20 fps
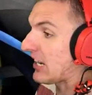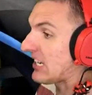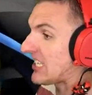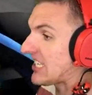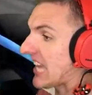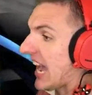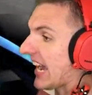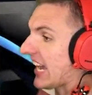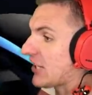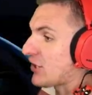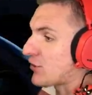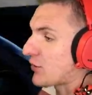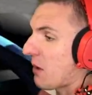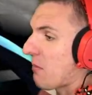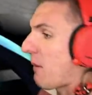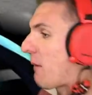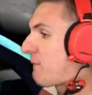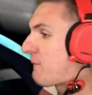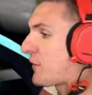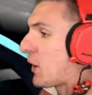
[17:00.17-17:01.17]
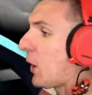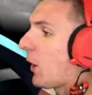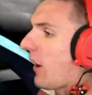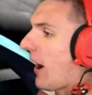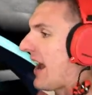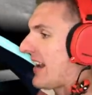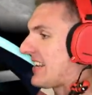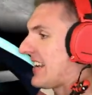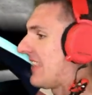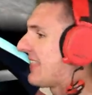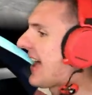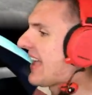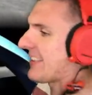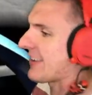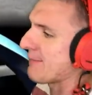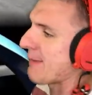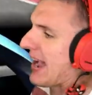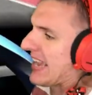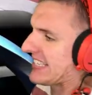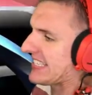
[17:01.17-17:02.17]
three seconds from before, I did
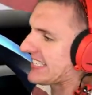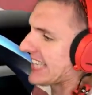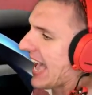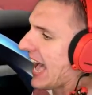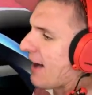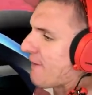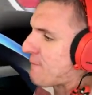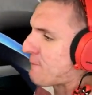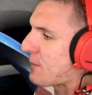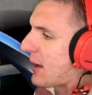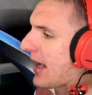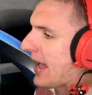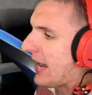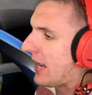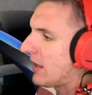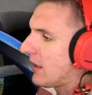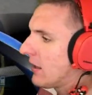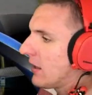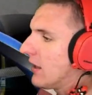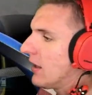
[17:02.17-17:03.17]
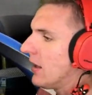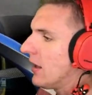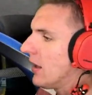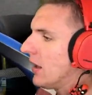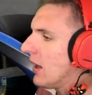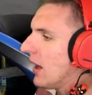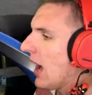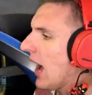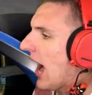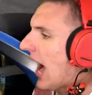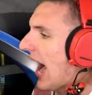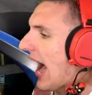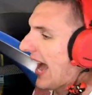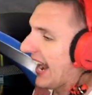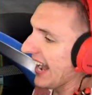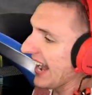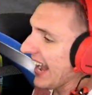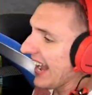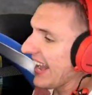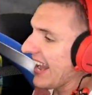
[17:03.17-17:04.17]
that to myself, but
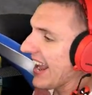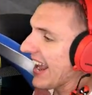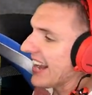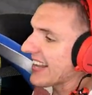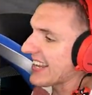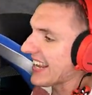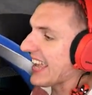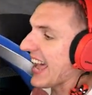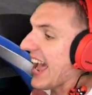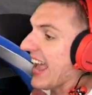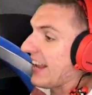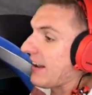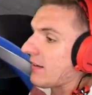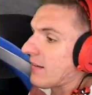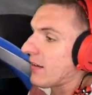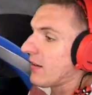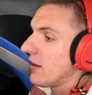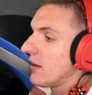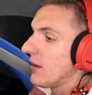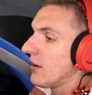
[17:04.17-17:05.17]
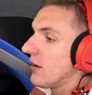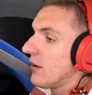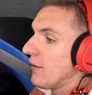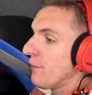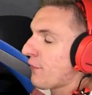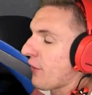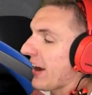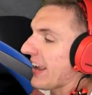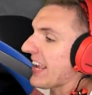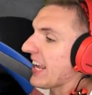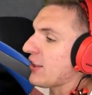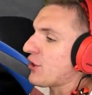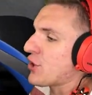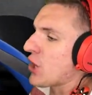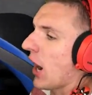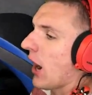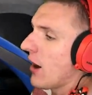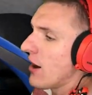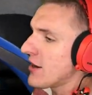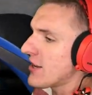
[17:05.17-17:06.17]
I didn't need to get freaking
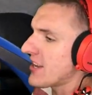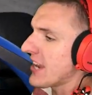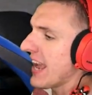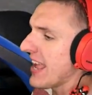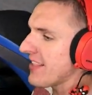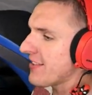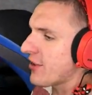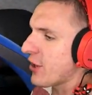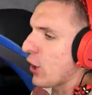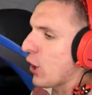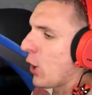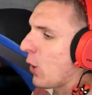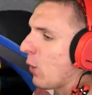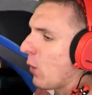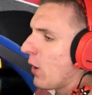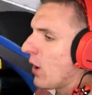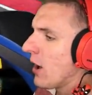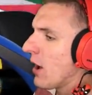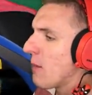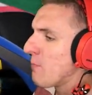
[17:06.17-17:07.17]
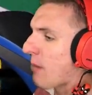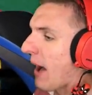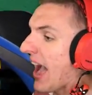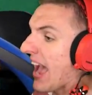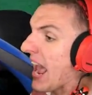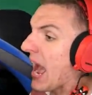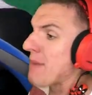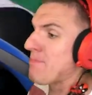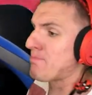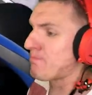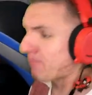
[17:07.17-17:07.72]
turned into by a